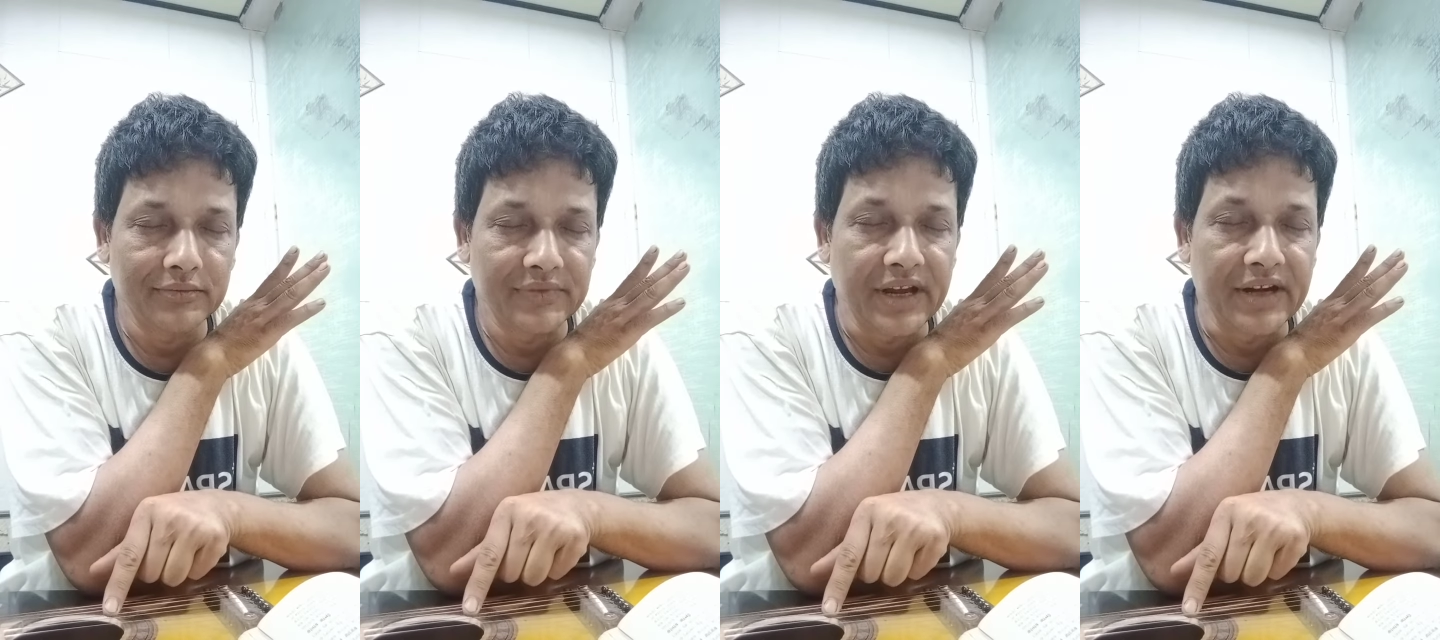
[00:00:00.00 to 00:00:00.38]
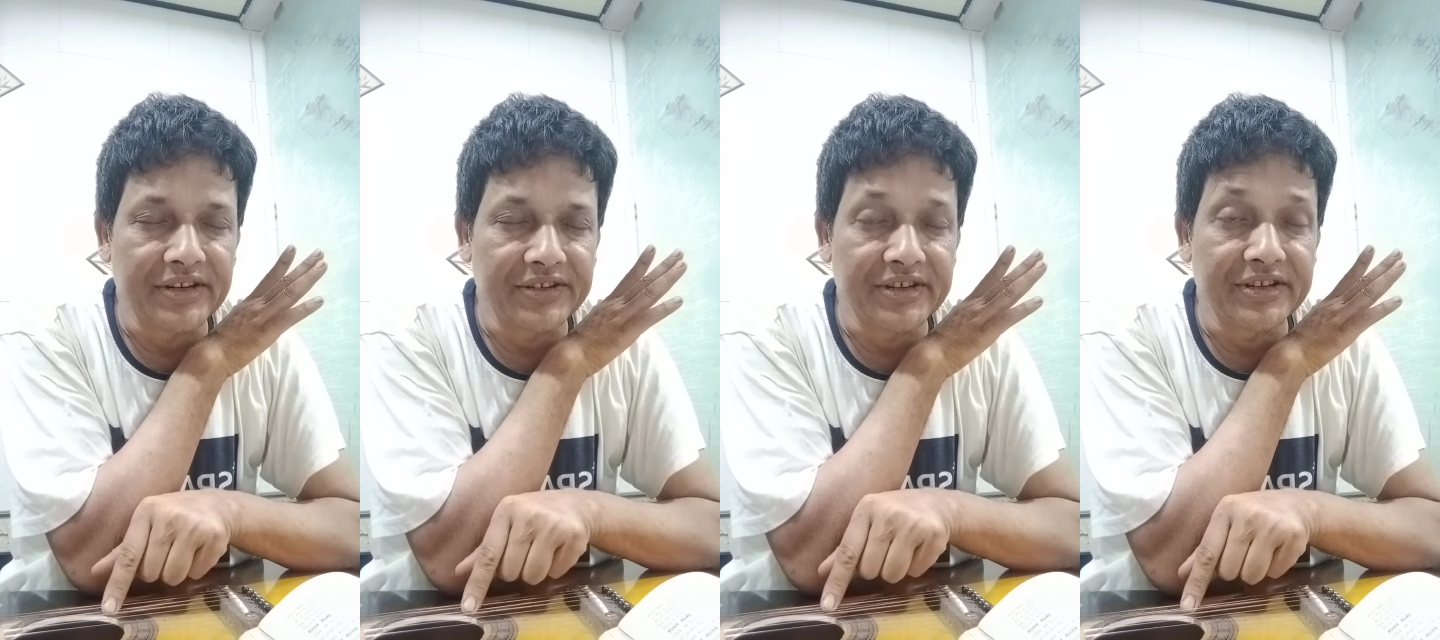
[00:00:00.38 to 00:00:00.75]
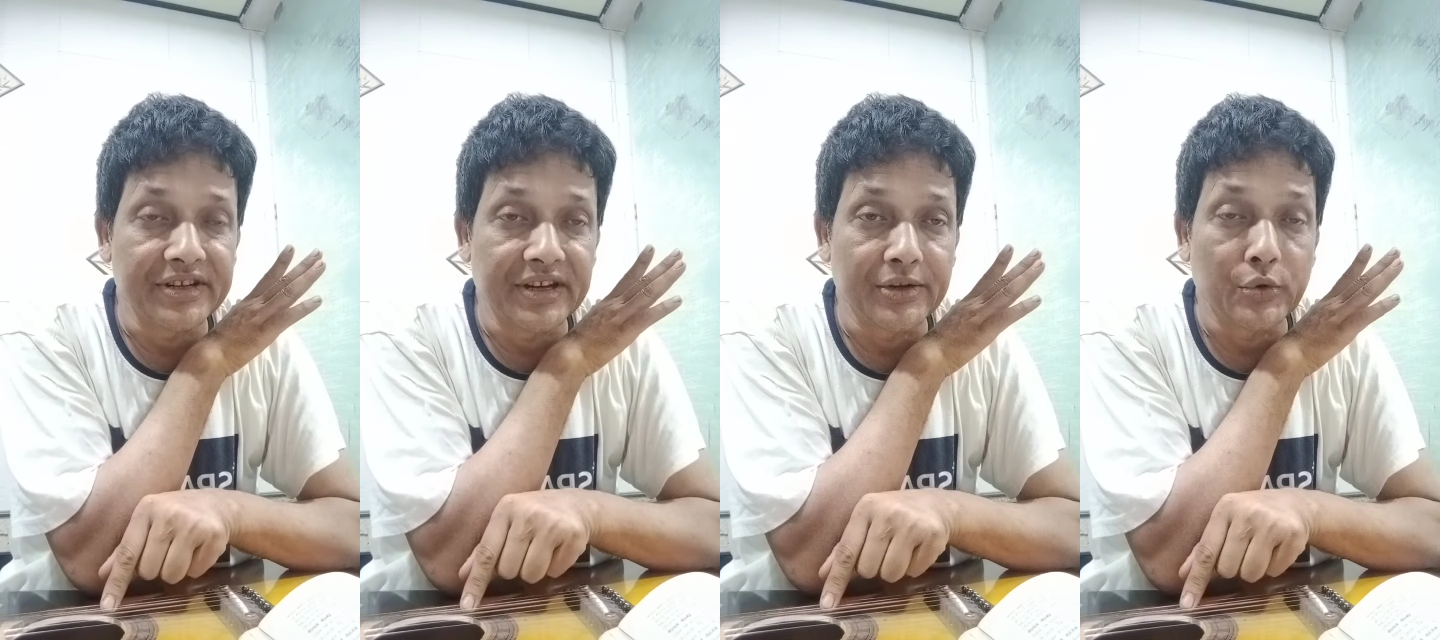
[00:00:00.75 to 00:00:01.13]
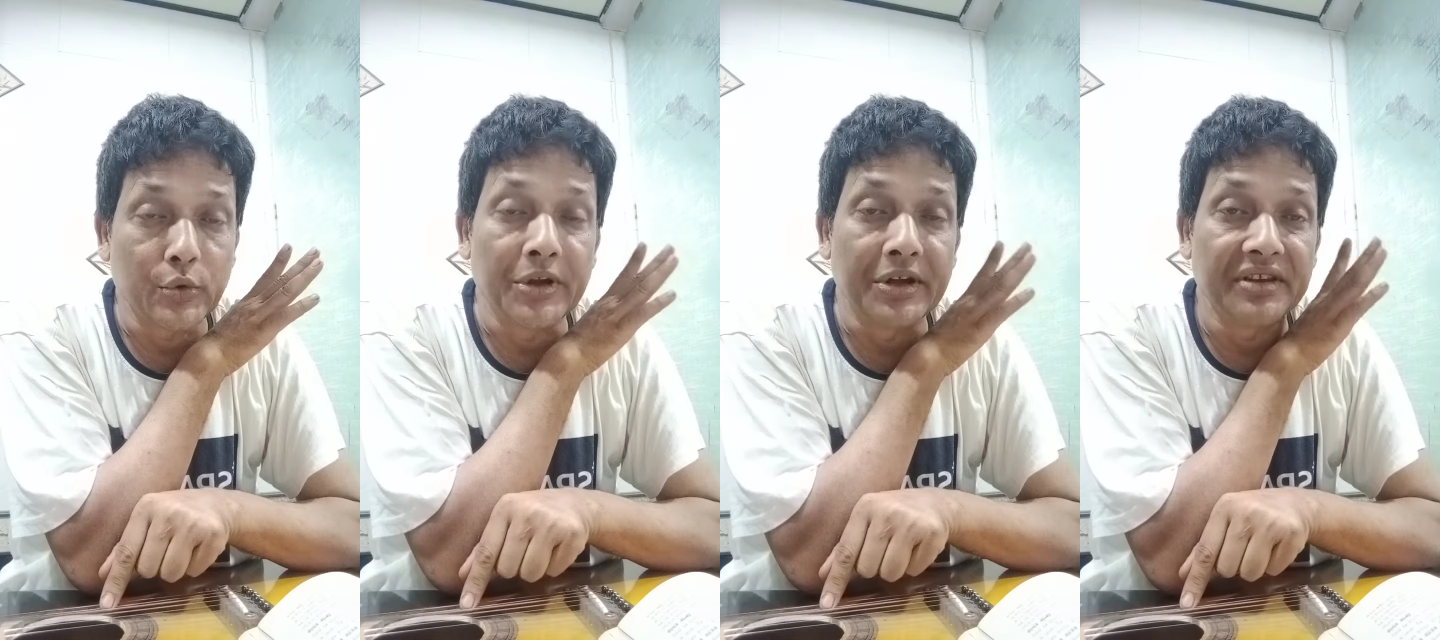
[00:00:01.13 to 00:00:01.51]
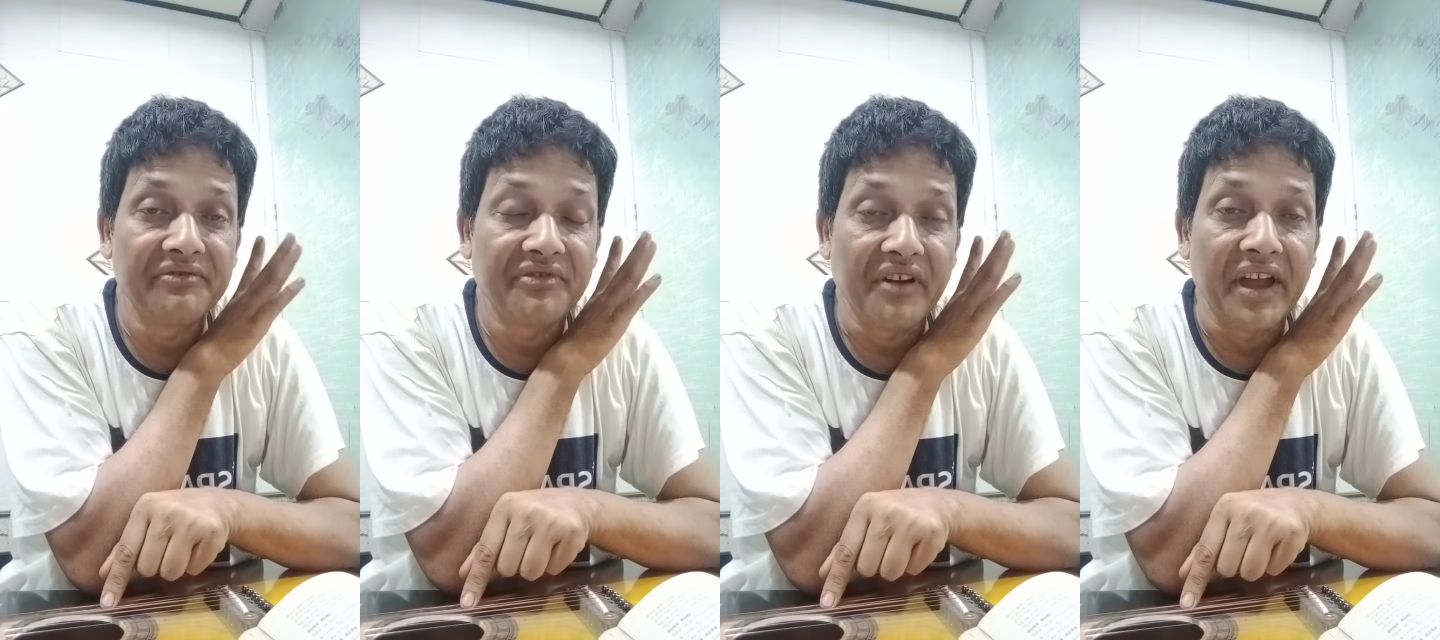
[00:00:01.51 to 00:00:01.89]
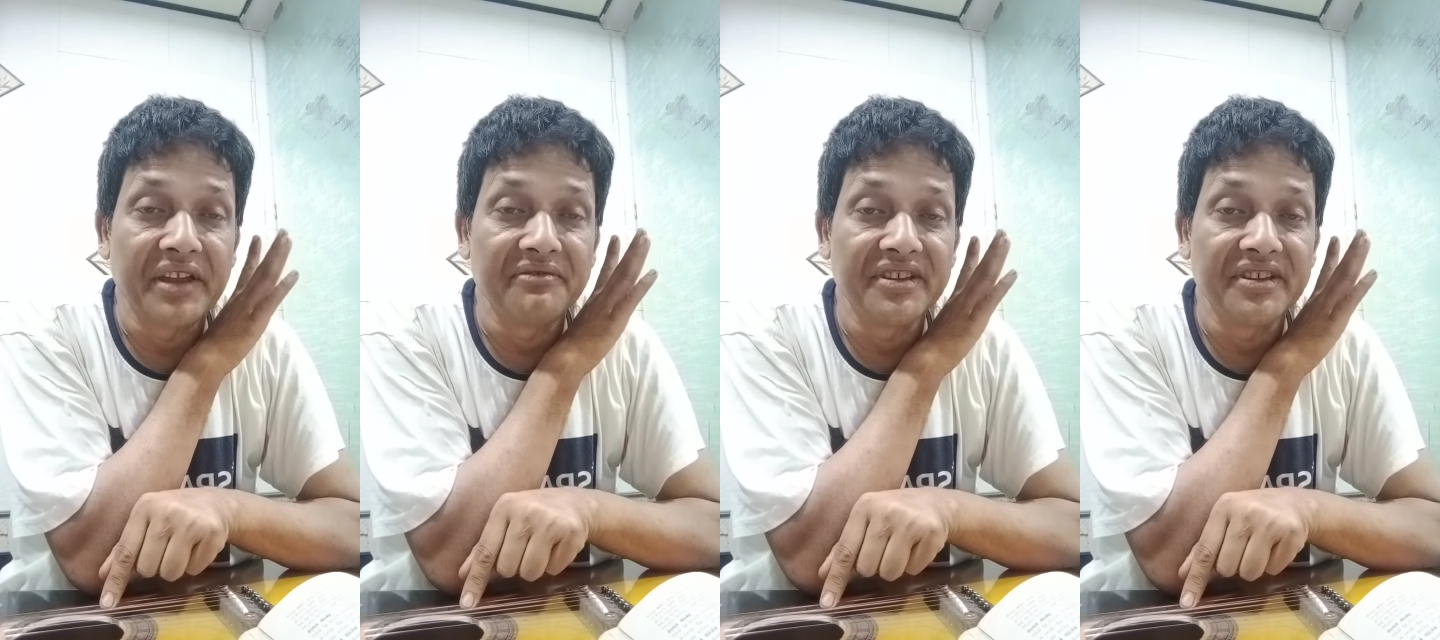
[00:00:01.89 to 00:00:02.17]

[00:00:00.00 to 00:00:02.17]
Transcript: that is written 25